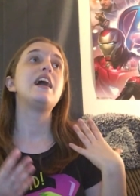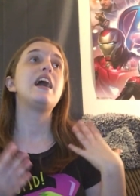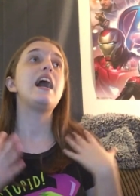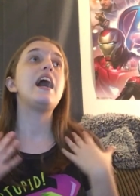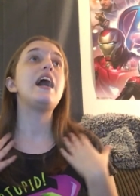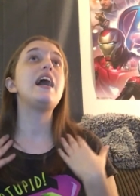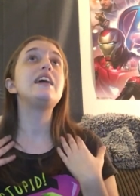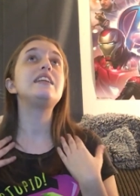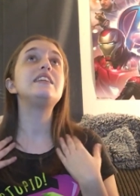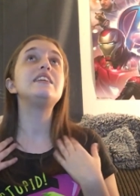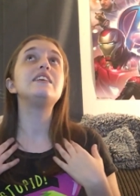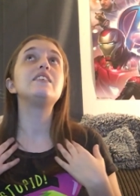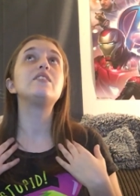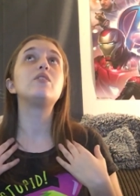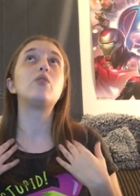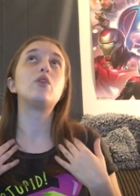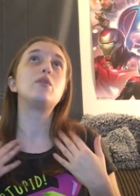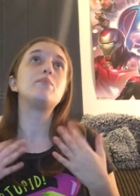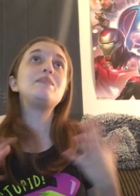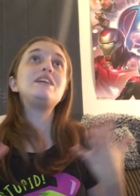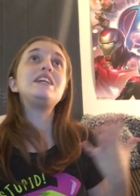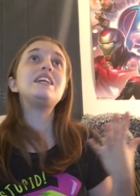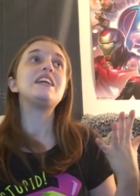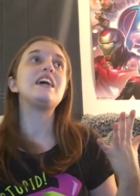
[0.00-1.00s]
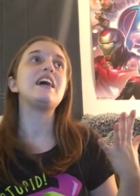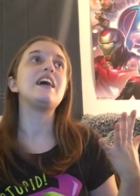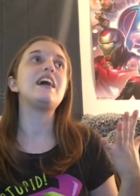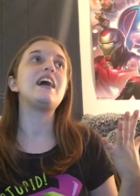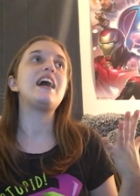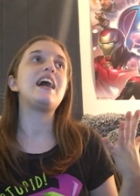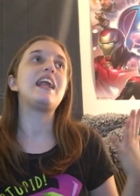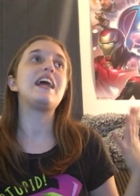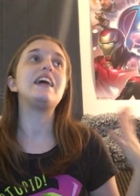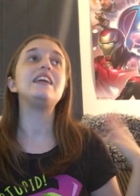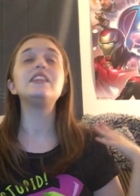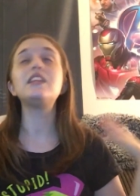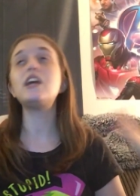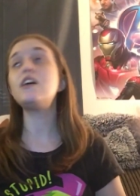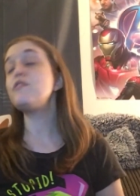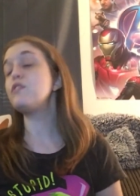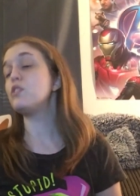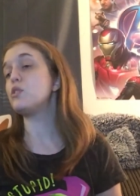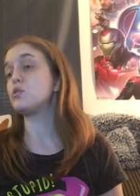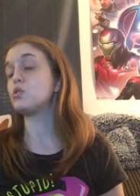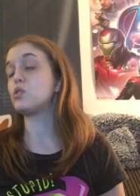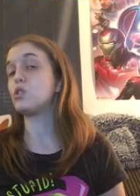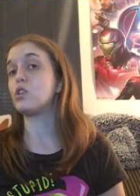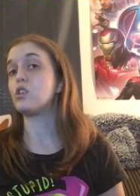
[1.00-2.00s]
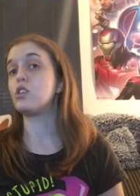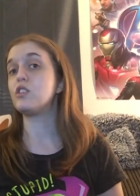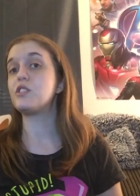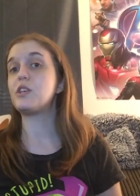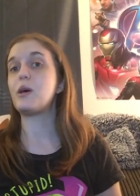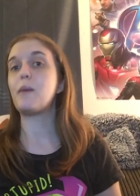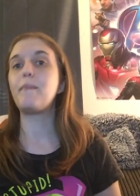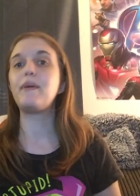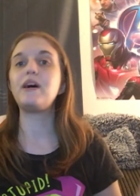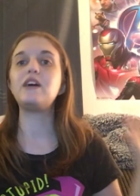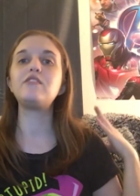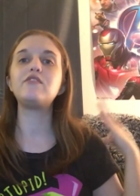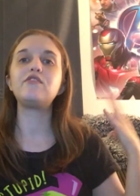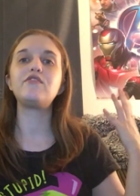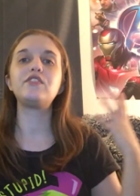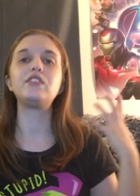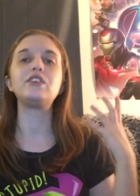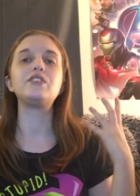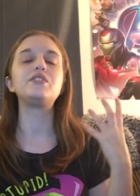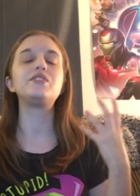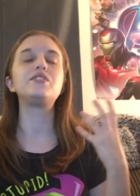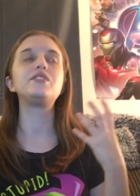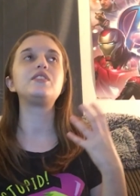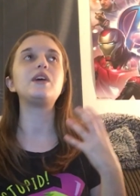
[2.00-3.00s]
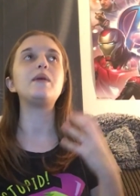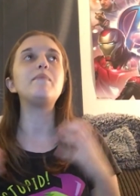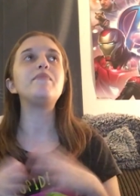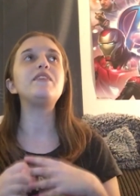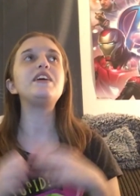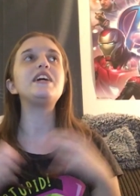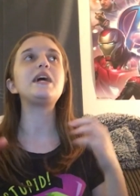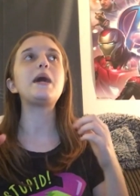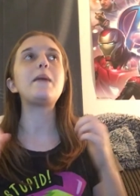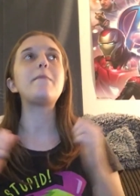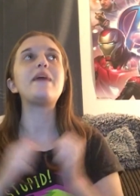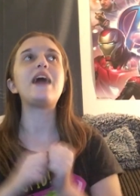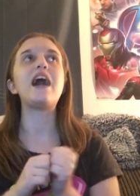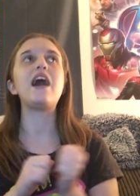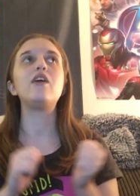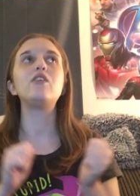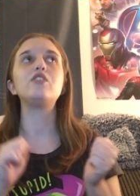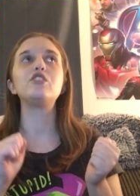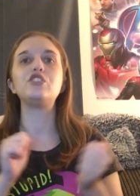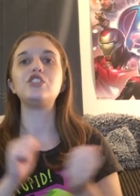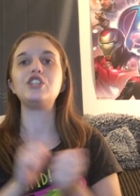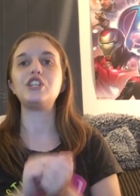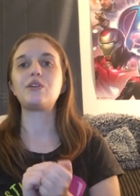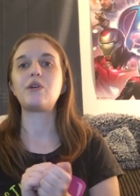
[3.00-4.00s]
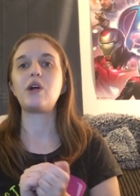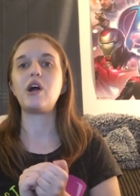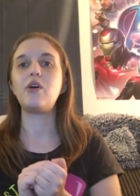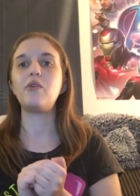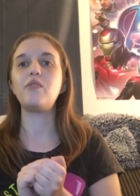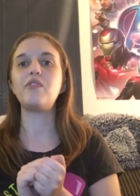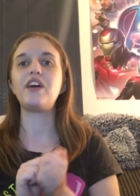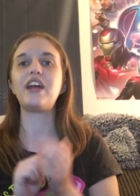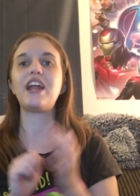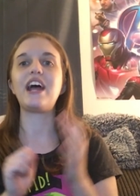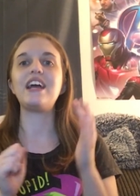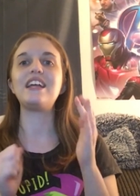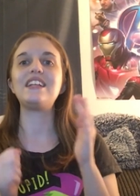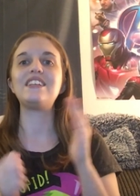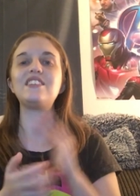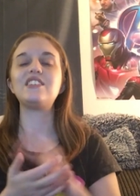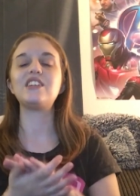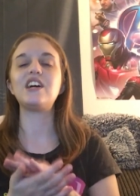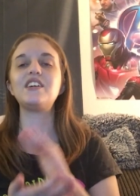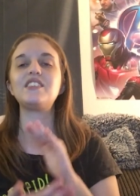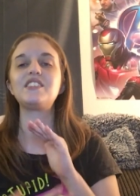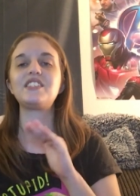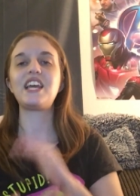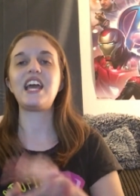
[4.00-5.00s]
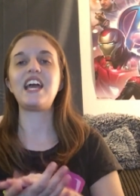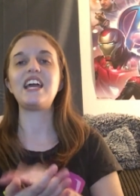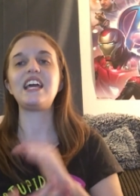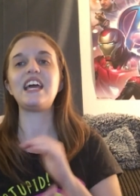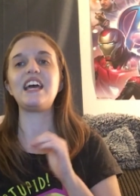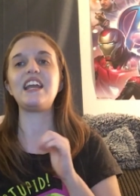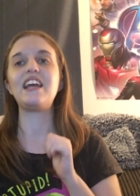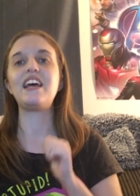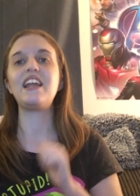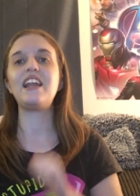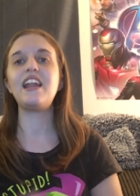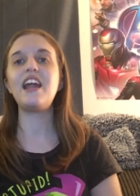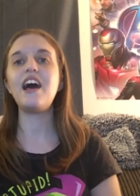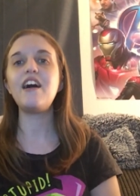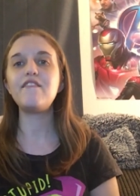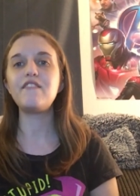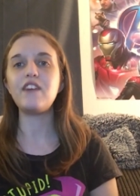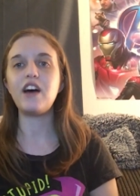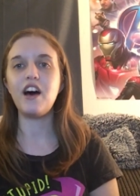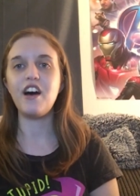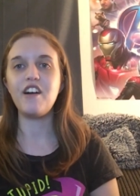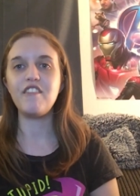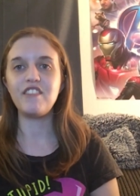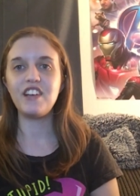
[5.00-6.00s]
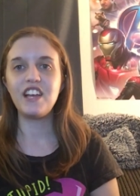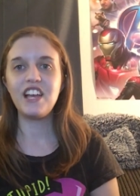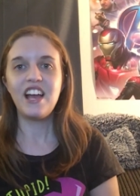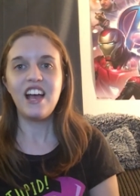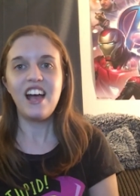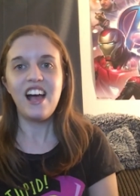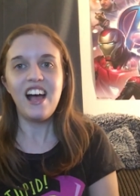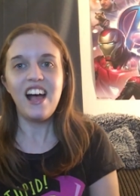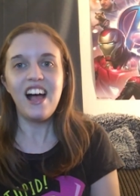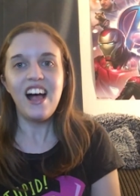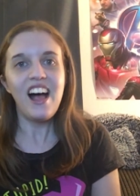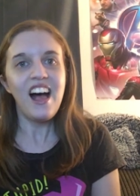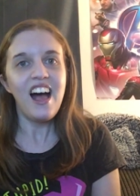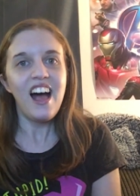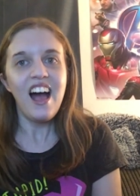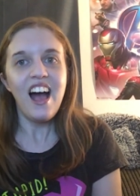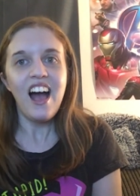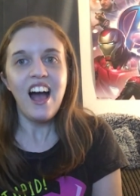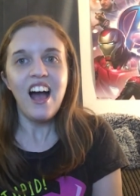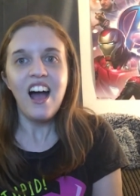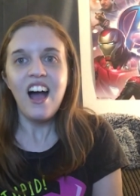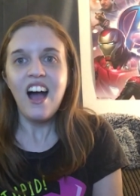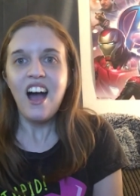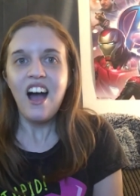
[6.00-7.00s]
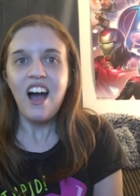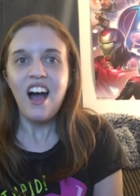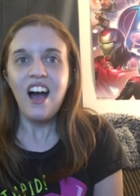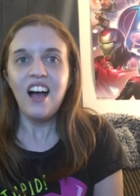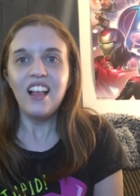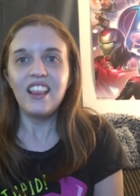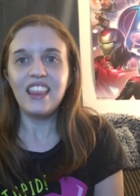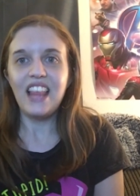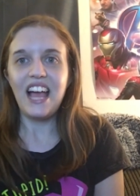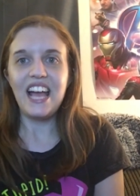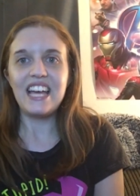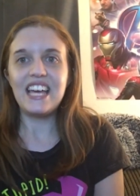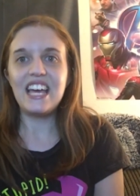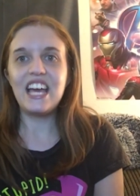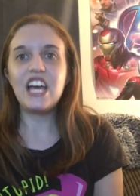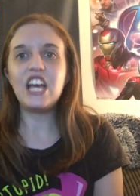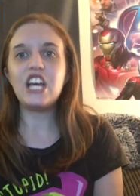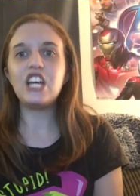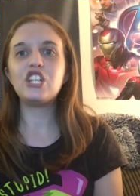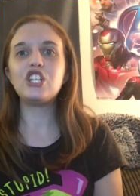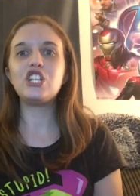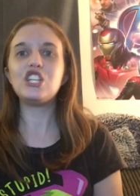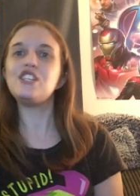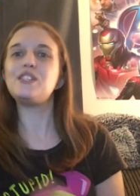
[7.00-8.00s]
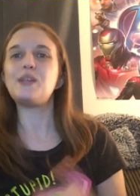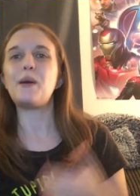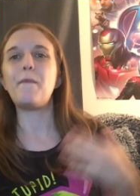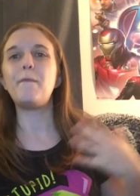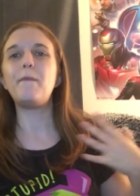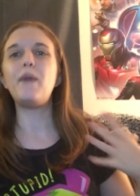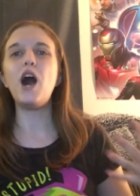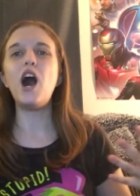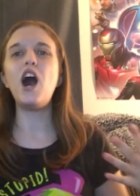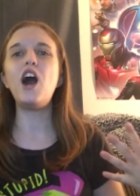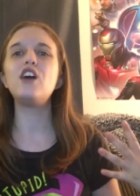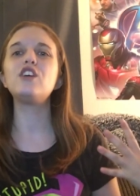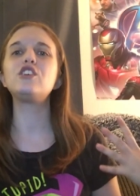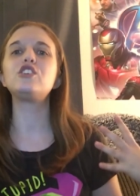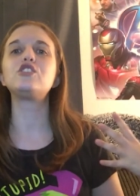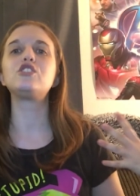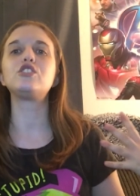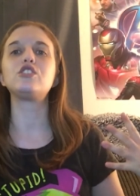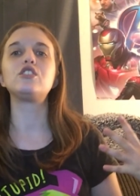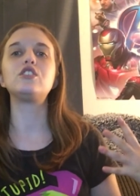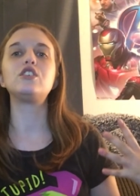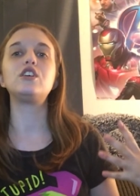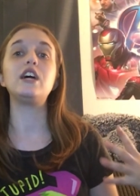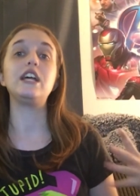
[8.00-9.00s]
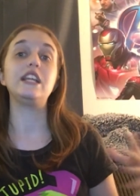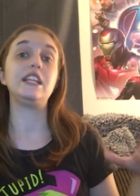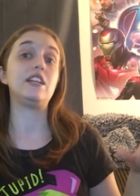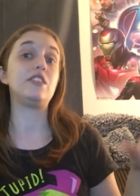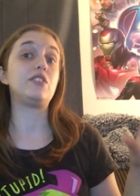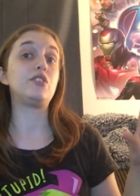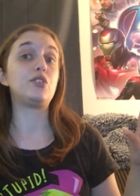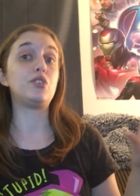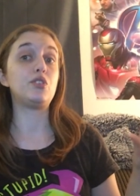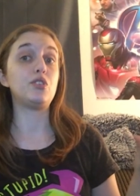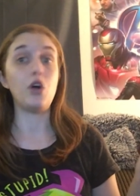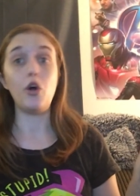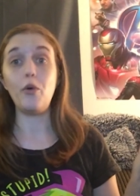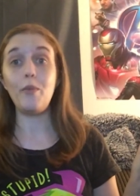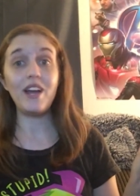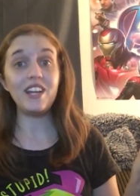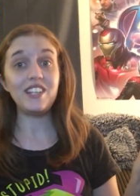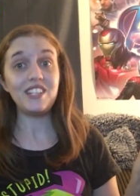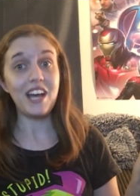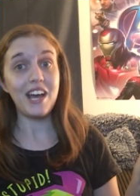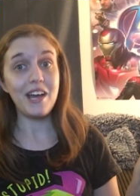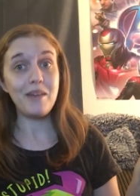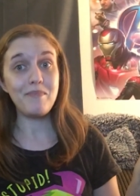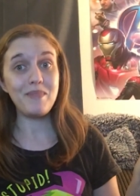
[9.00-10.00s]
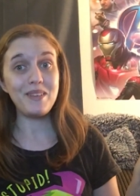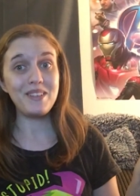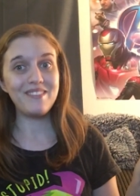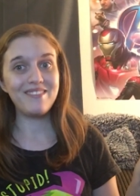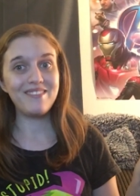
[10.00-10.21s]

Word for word: and or Mina. And I love those girls, but there's something about Jiro that I just can't get enough of. Like she's a punk girl and that's so my type.